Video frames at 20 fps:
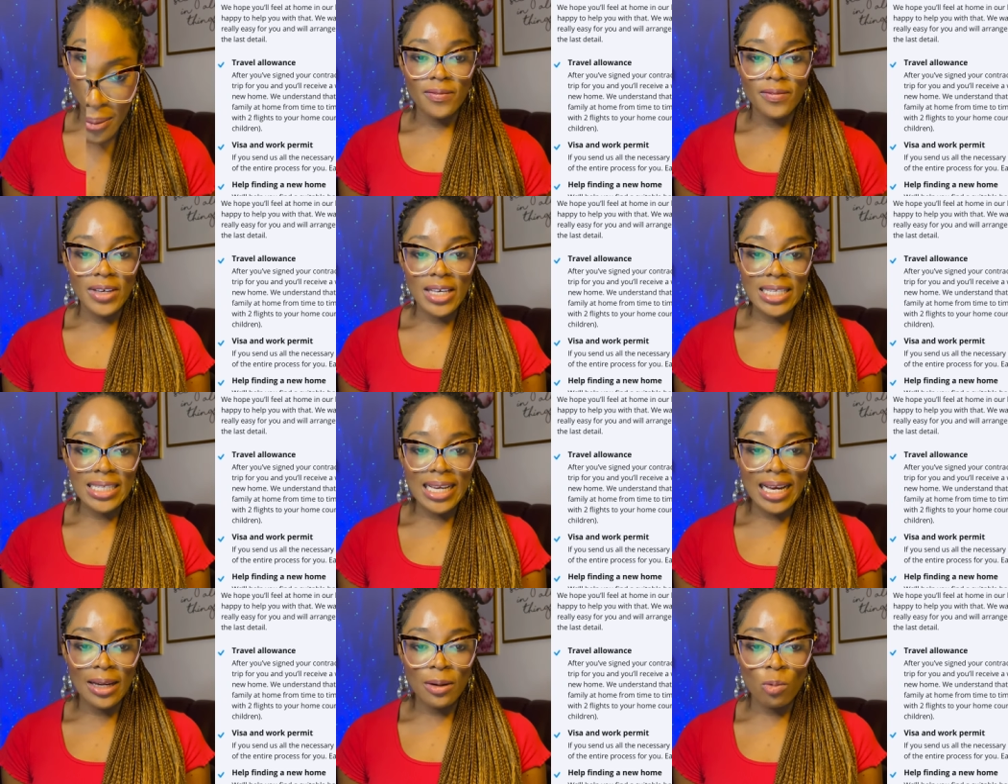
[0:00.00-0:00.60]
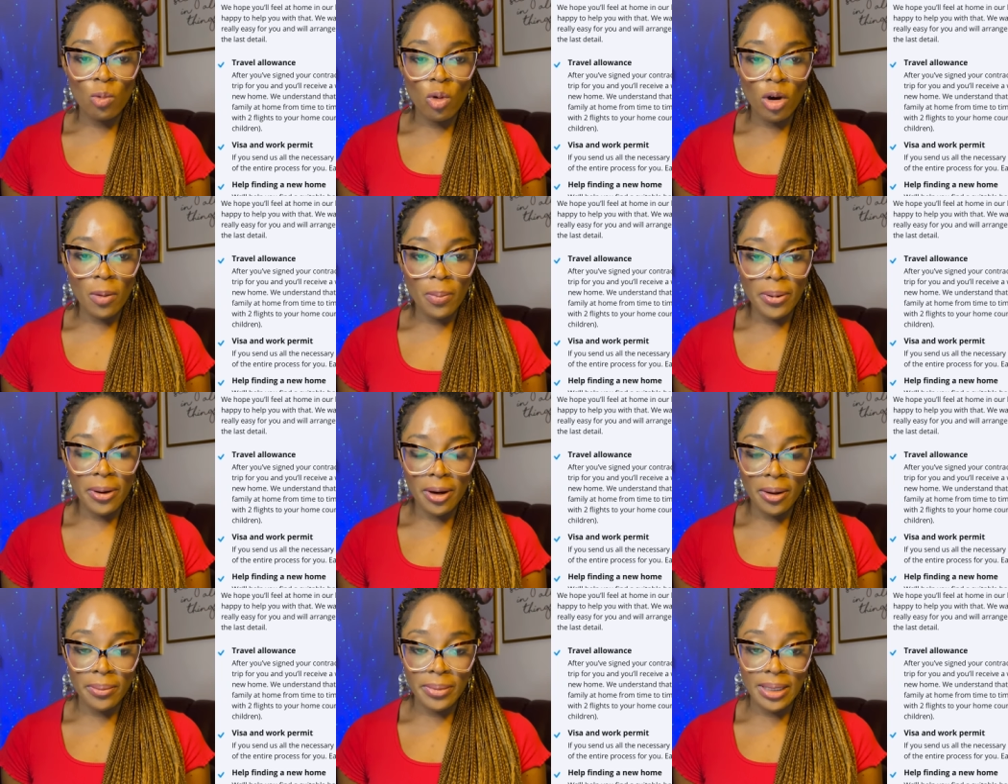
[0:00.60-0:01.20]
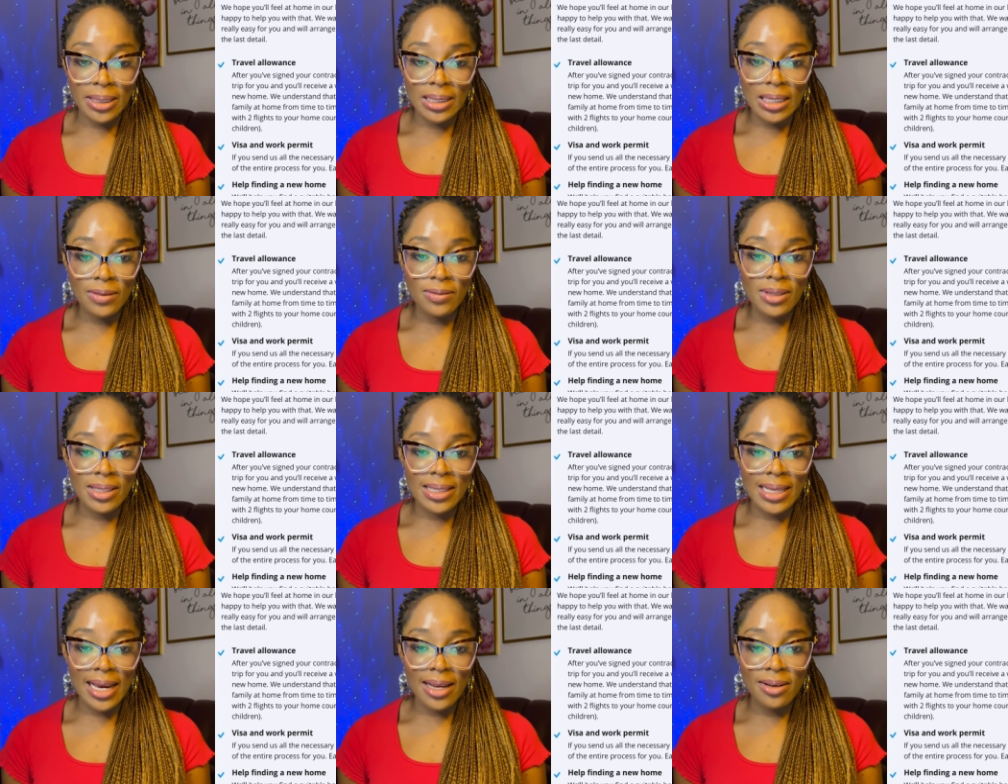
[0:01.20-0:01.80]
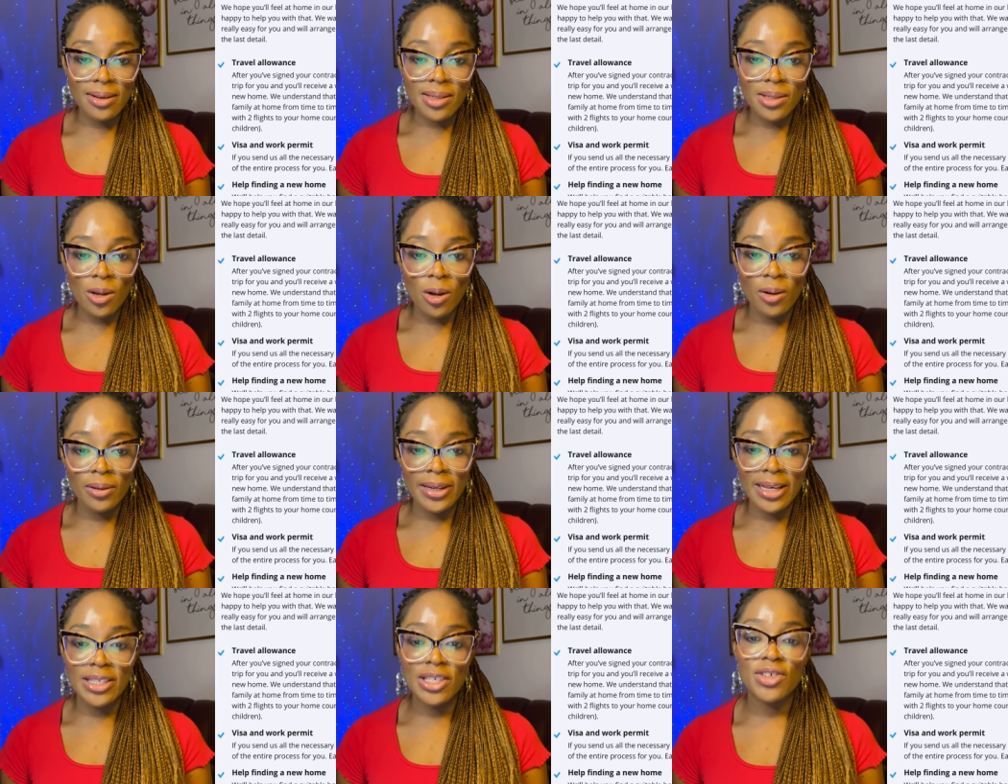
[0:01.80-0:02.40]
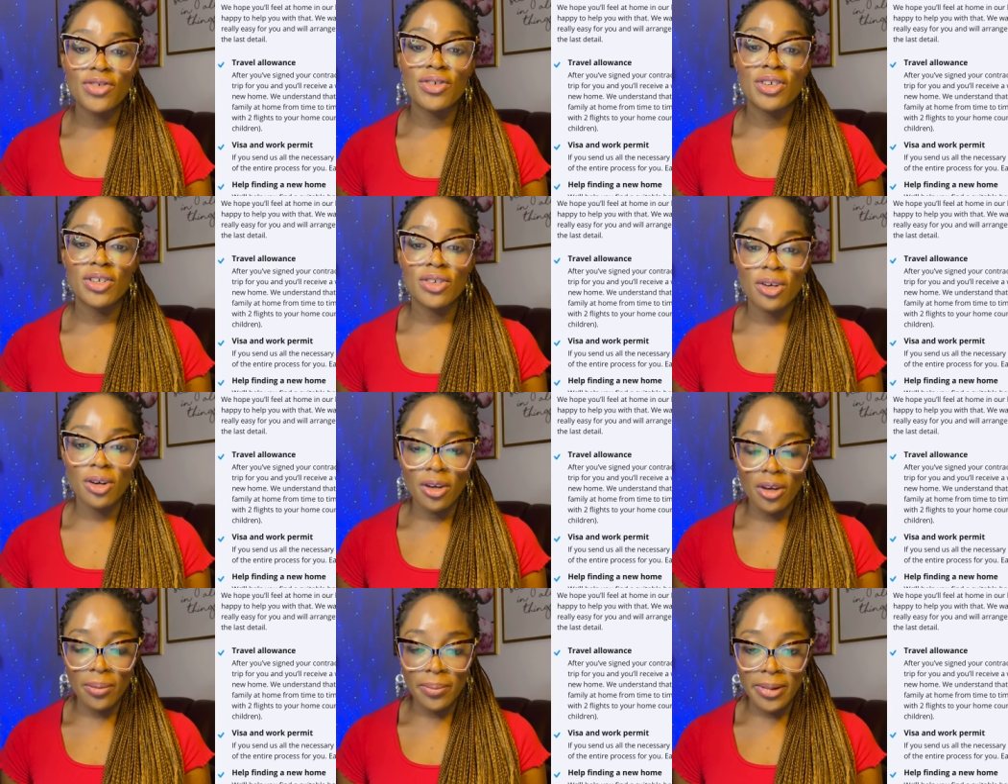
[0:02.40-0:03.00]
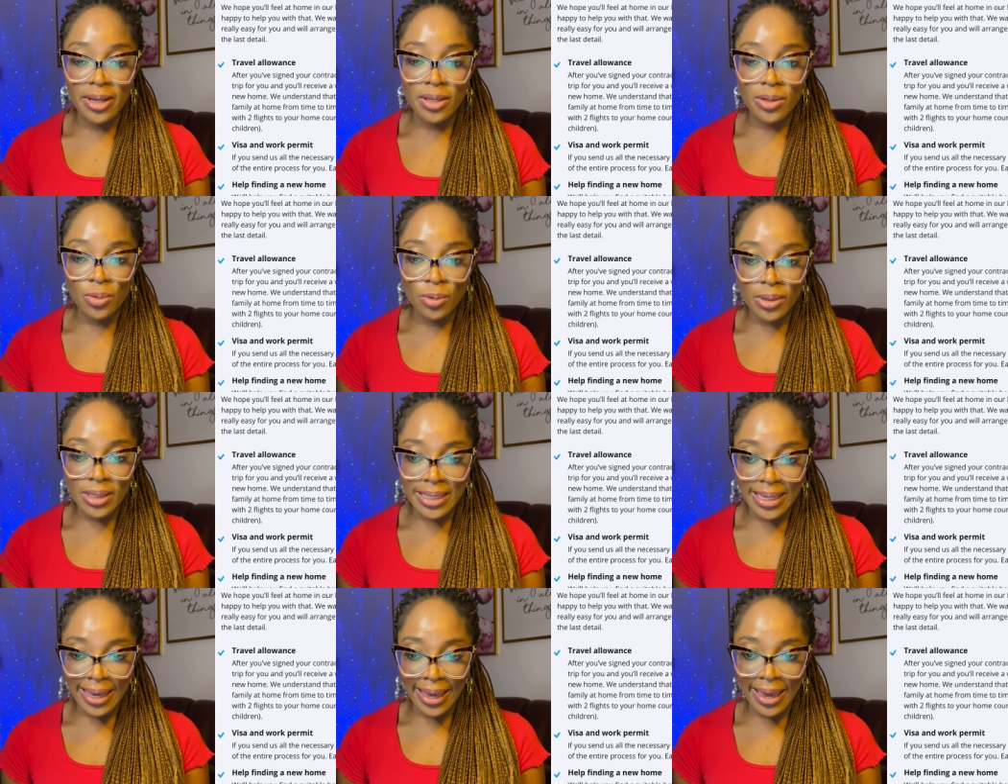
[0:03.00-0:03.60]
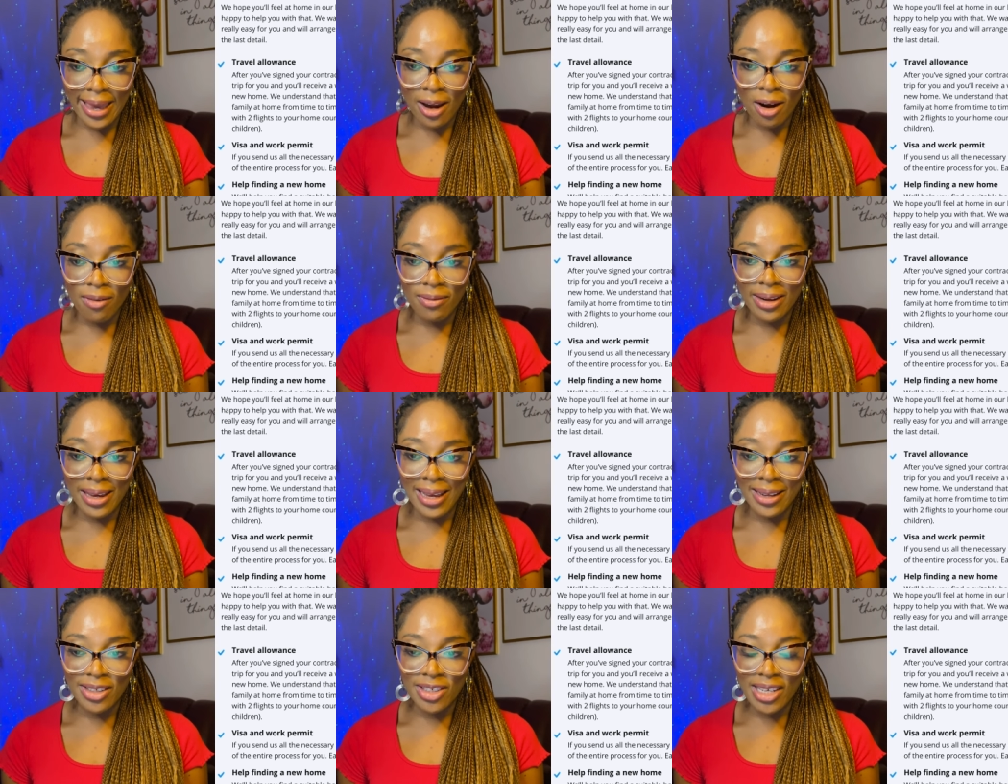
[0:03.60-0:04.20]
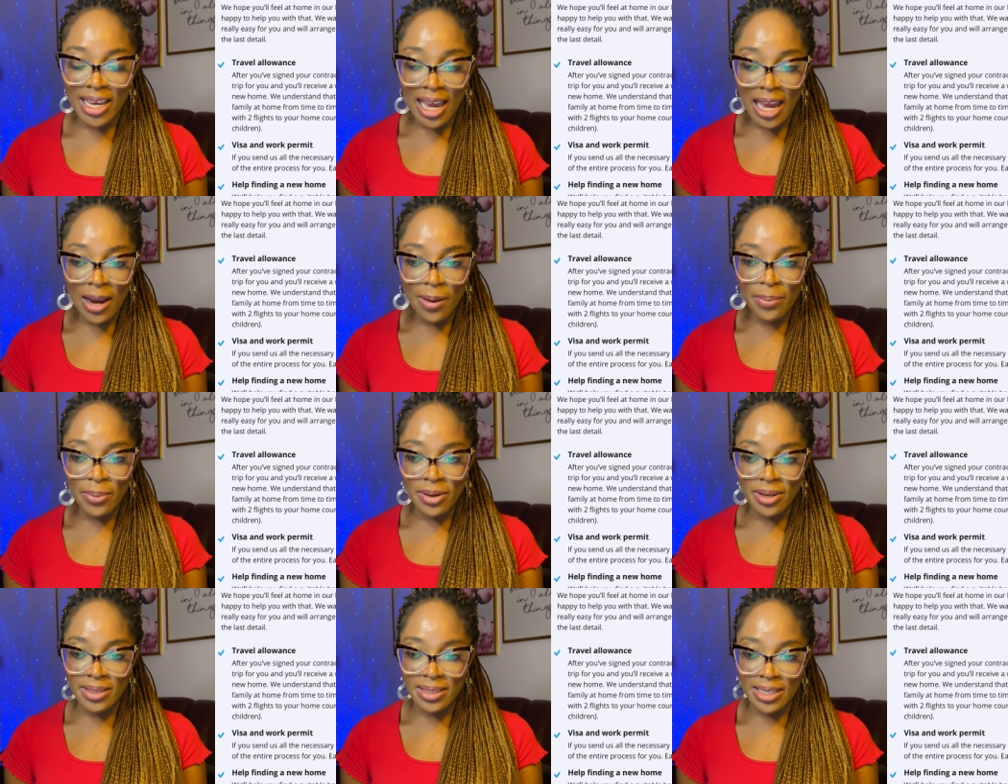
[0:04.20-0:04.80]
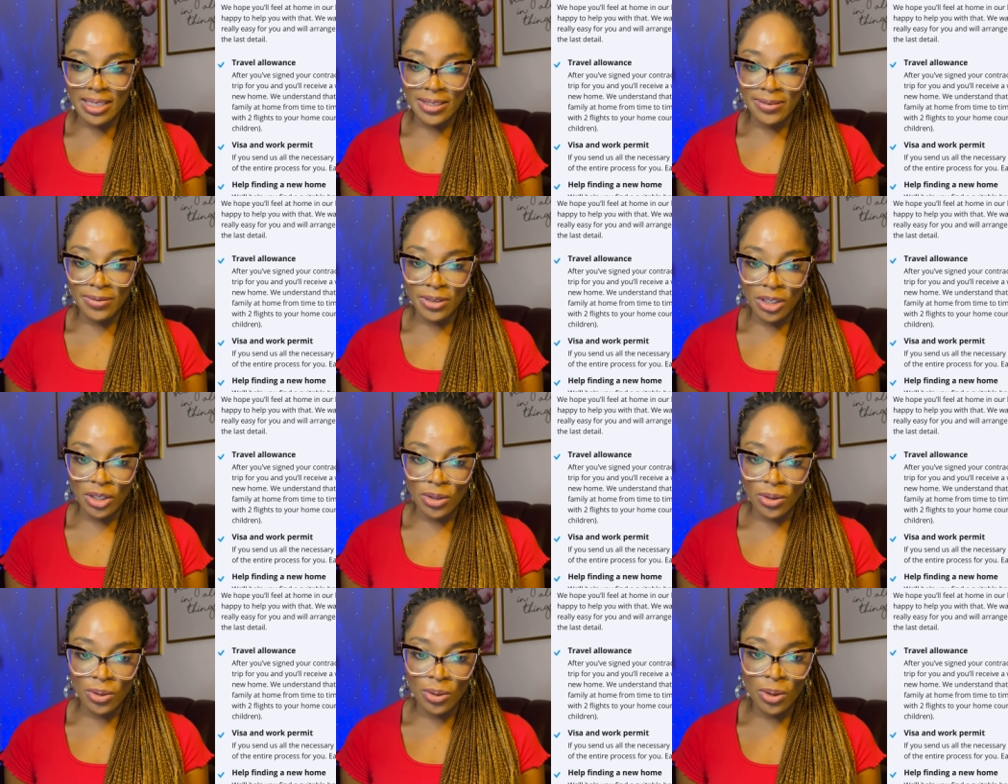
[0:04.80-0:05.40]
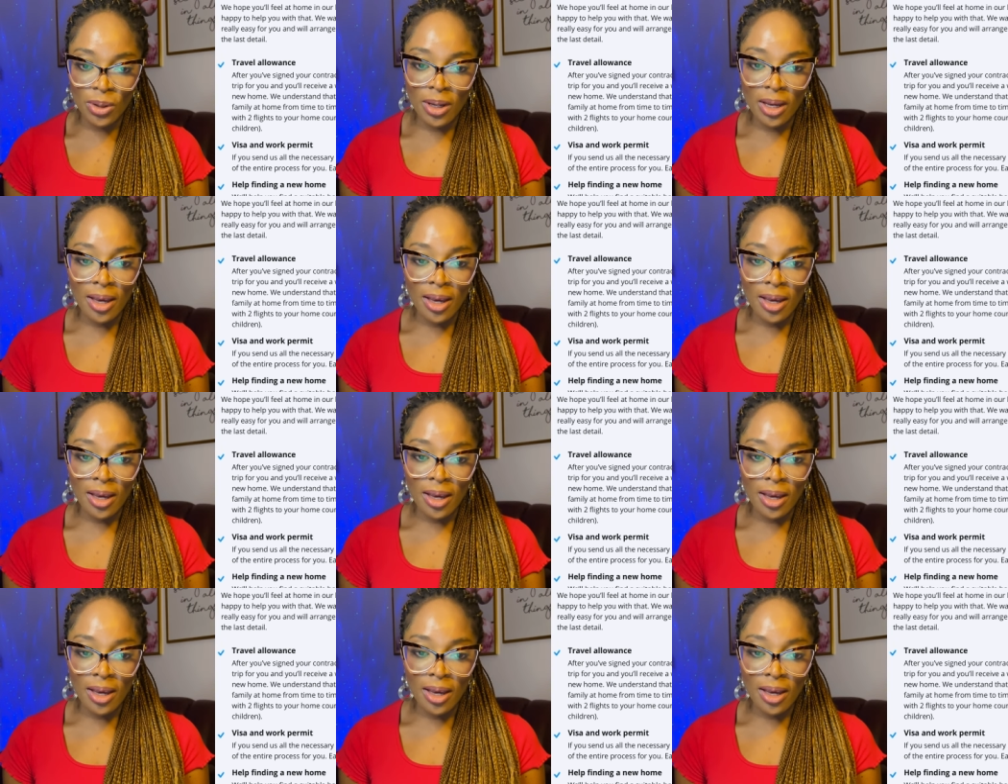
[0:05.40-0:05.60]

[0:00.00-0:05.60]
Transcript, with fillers: Visa and work permit. If you send us all necessary documents, we'll take care of the entire process for you.